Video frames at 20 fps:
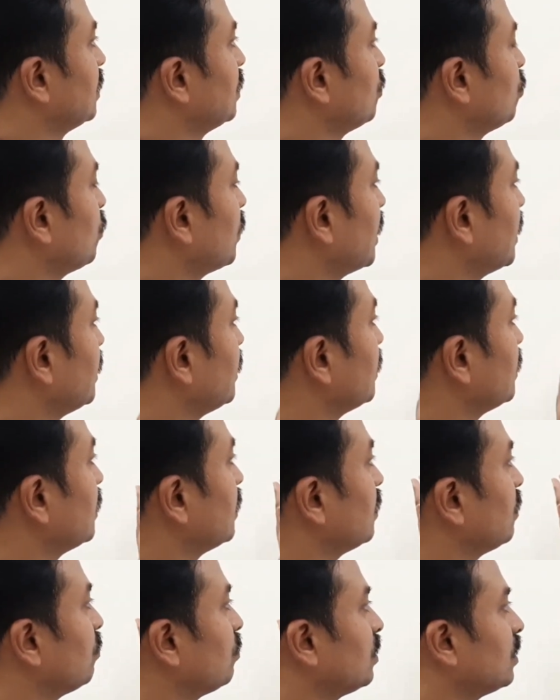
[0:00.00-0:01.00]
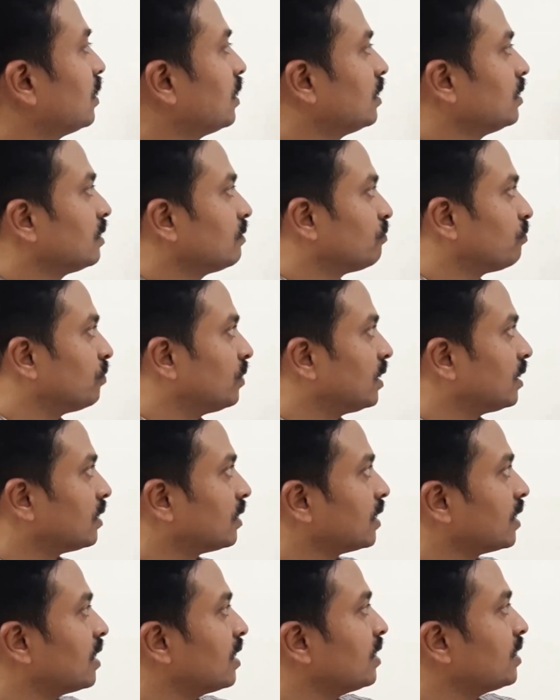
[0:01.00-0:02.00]
while
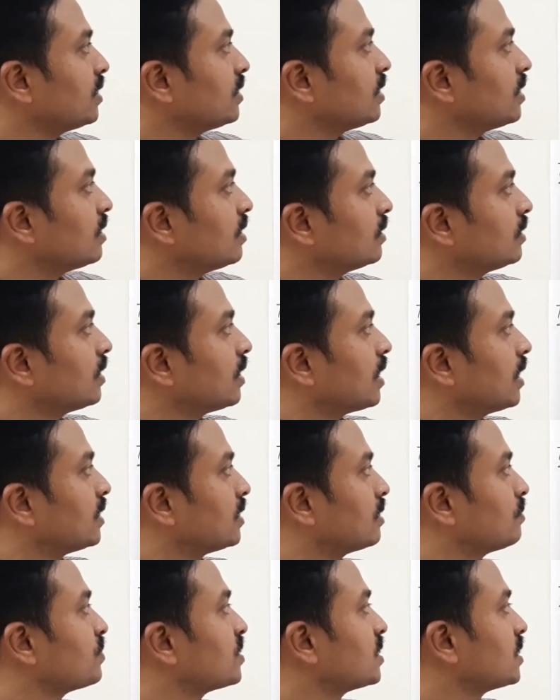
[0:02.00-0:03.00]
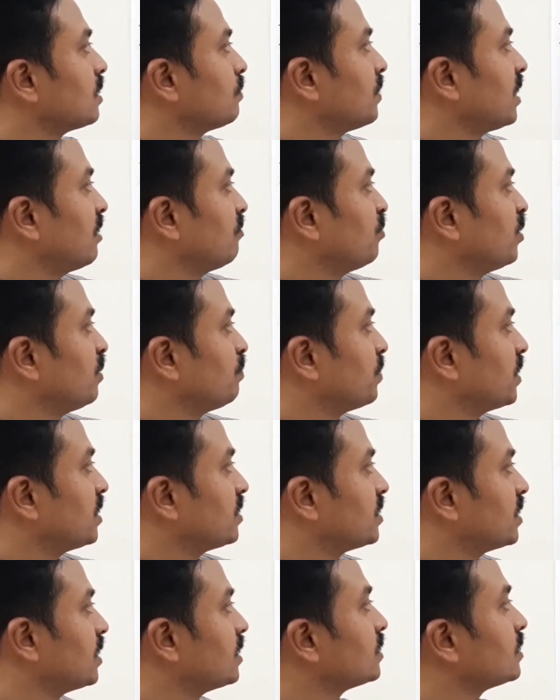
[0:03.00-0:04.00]
regarding the other items, some have been
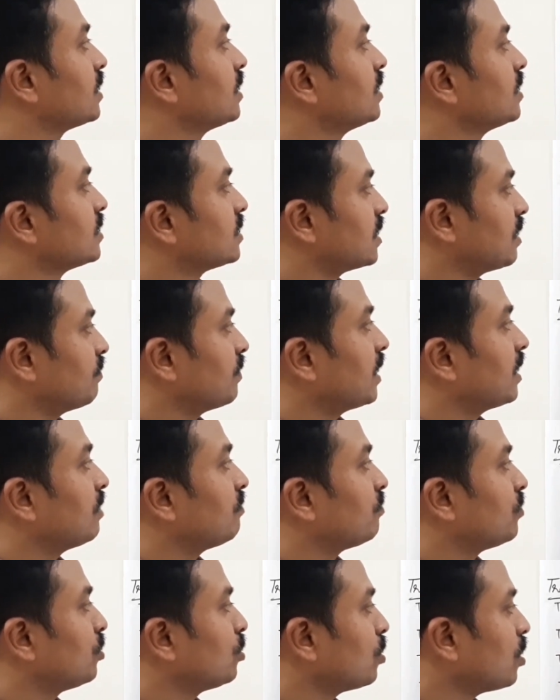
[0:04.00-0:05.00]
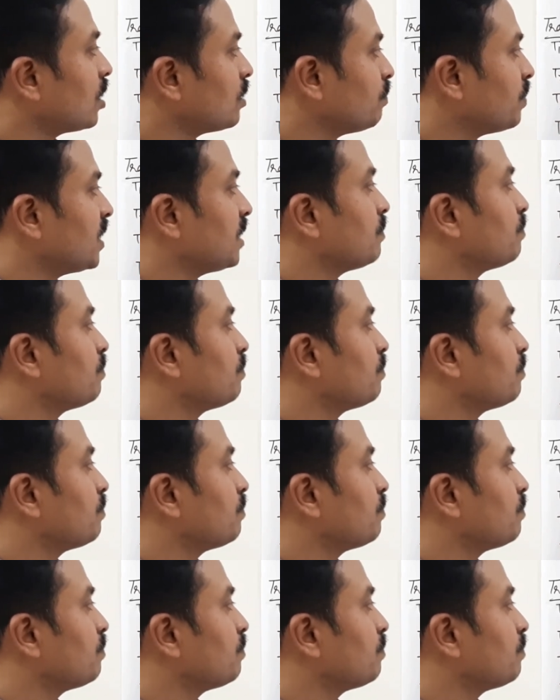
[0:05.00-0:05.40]
purchased, some have not been